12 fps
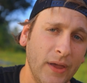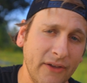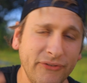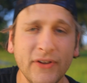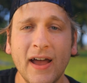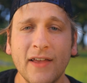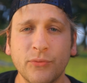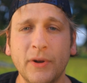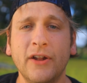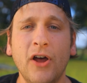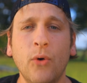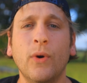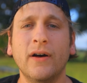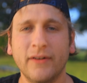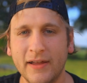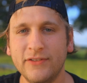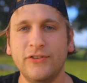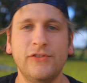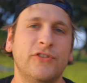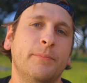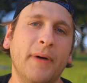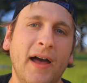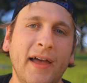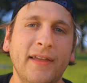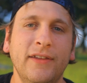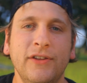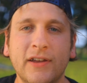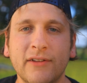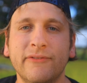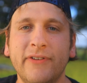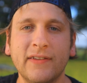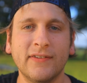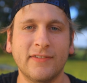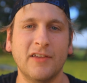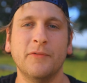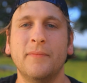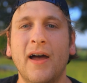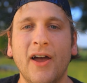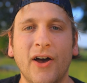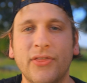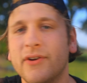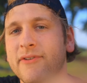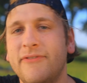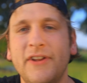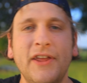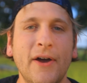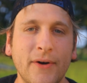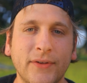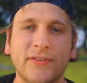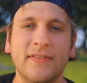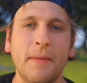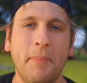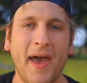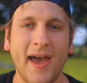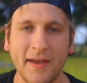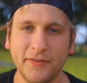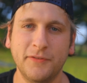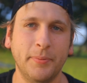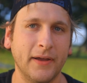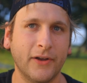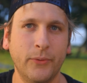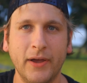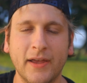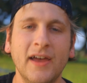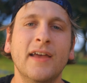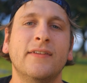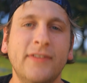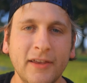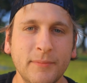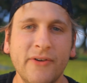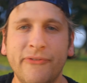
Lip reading: If you guys want to know what lens you should buy, you can visit some of my other videos in the past, but quick, Sigma